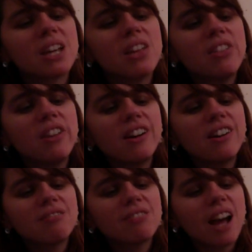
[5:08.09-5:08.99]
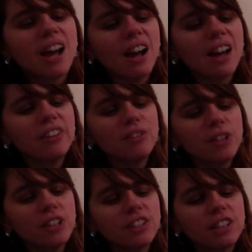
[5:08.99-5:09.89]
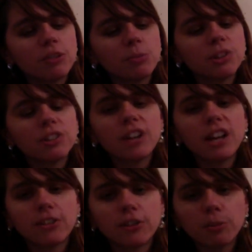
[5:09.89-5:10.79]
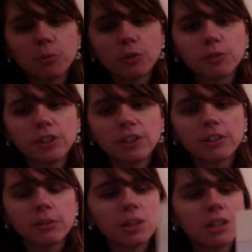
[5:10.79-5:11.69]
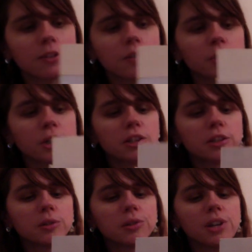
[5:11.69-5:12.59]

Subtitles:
They're vintage, but they're not super old vintage. I mean, they do have a barcode.